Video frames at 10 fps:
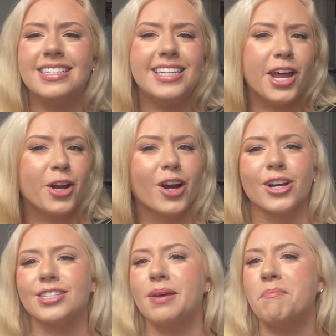
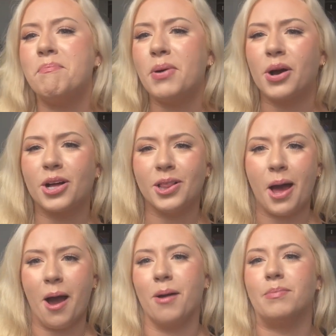dinners and book
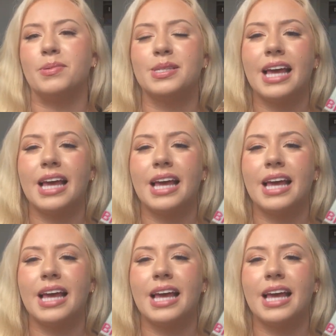clubs.